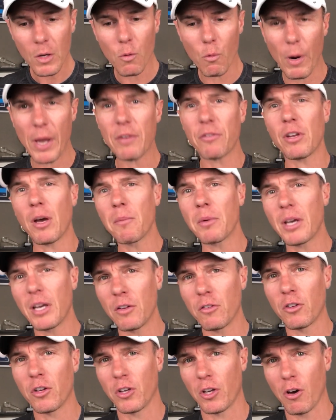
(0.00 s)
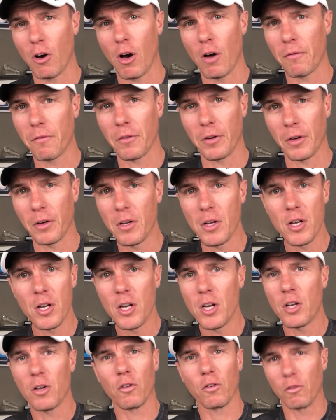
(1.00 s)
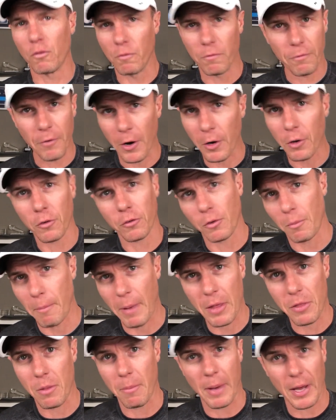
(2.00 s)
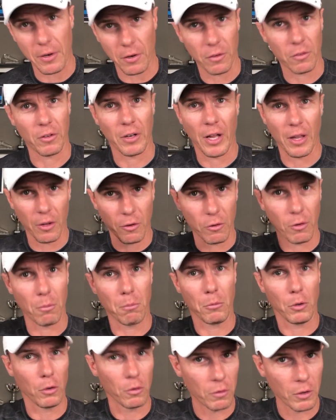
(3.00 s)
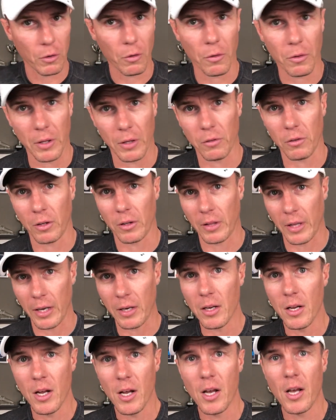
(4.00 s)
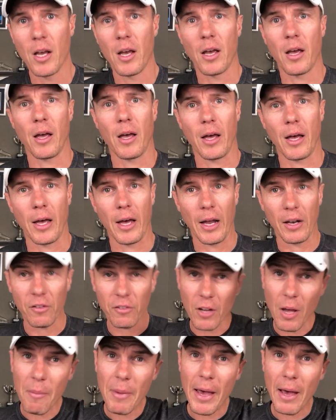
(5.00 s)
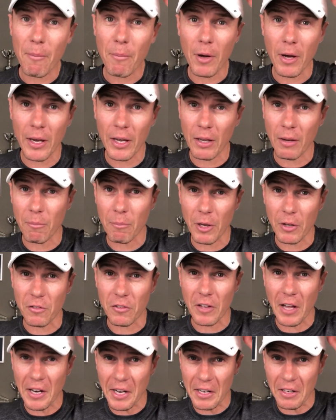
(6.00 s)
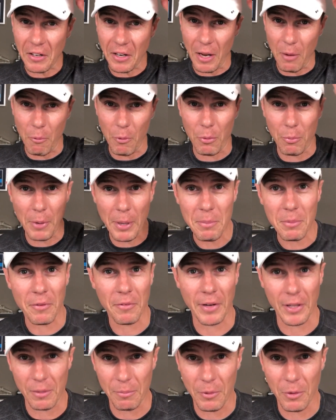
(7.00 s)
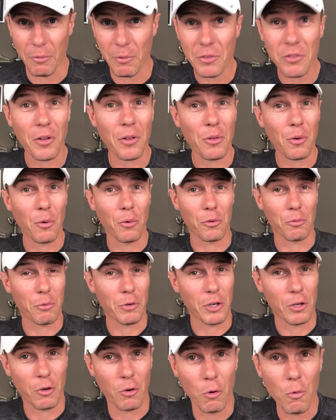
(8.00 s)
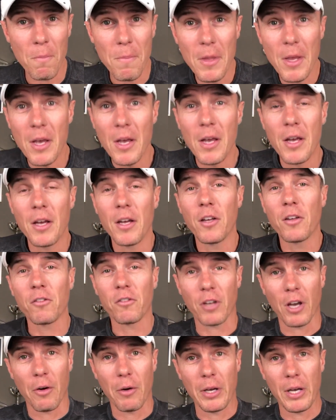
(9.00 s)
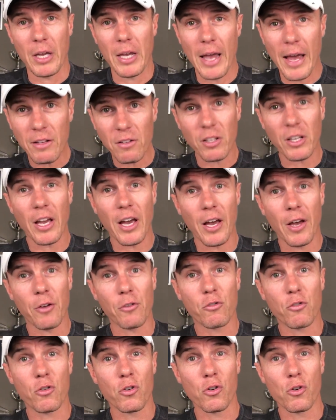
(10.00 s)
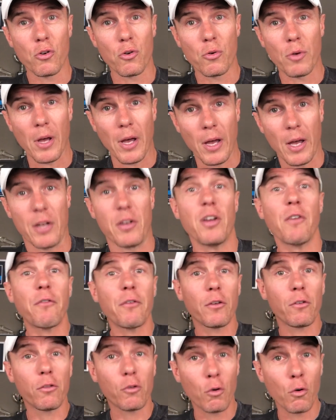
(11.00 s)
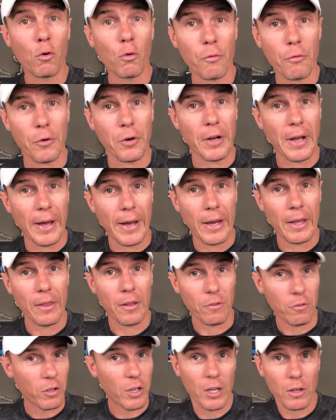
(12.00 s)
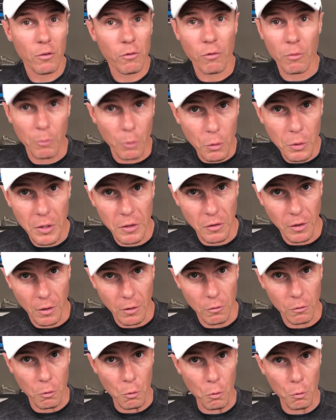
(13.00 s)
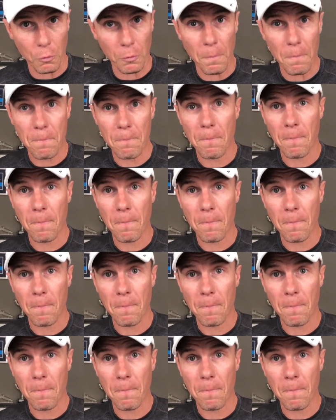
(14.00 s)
where some kids can go off and focus on mathematics and others on music or things like that. And somehow my son ended up with web development, which I thought was pretty cool. So he had to go to a different school for a day, and there's kids from all these other schools